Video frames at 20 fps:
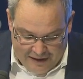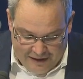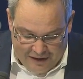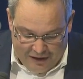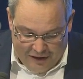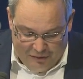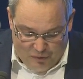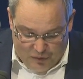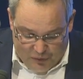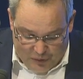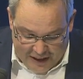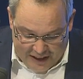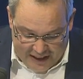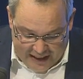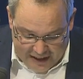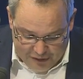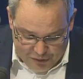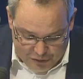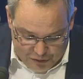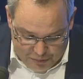uh, we
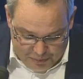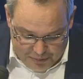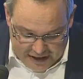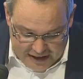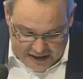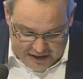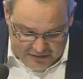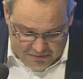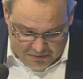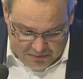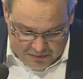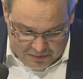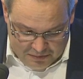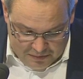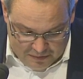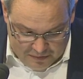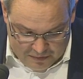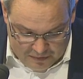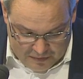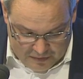cannot mean
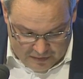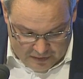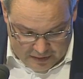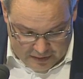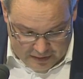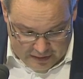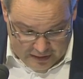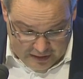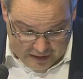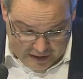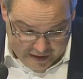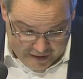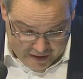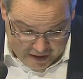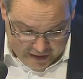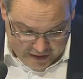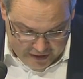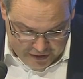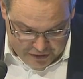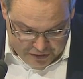uh, I
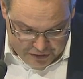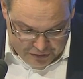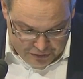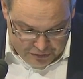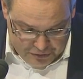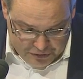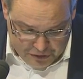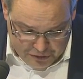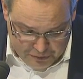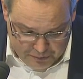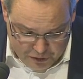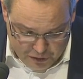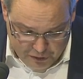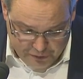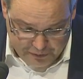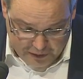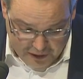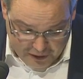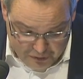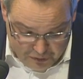argue, to
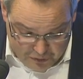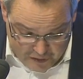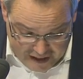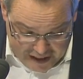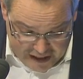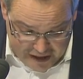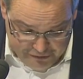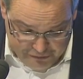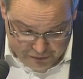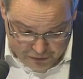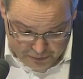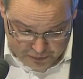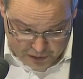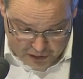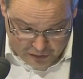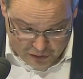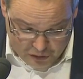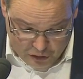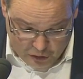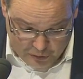move away from
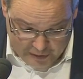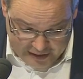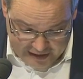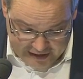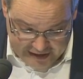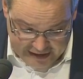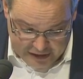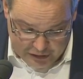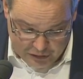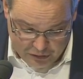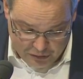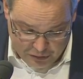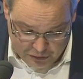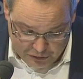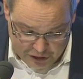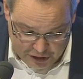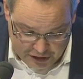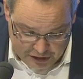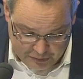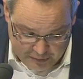the law and legal
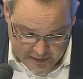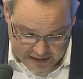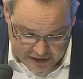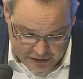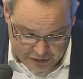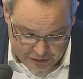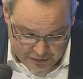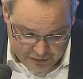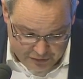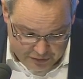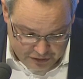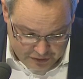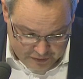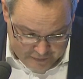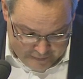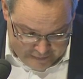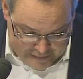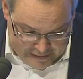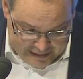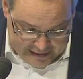considerations.
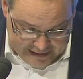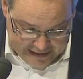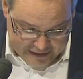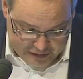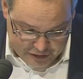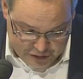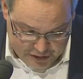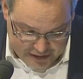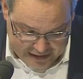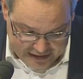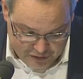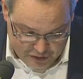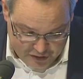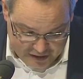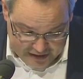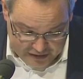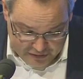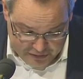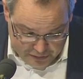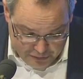In a sense,
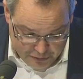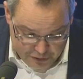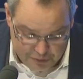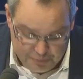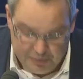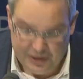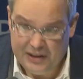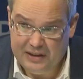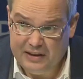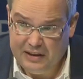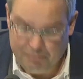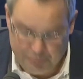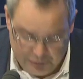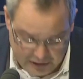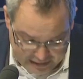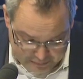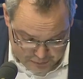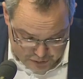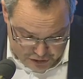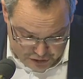it could mean and
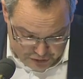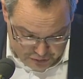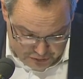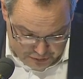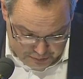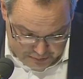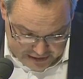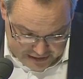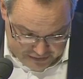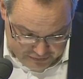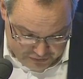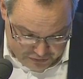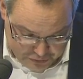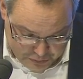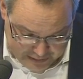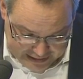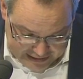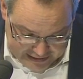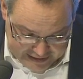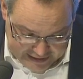perhaps should mean
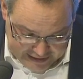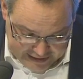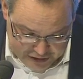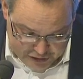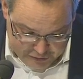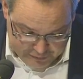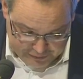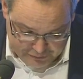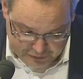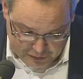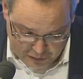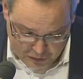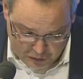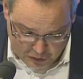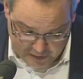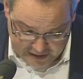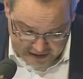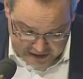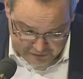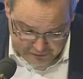to engage with the
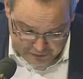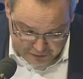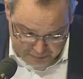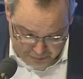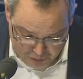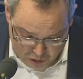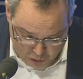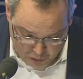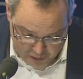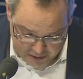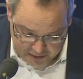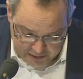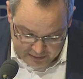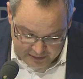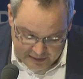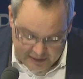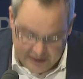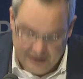law even more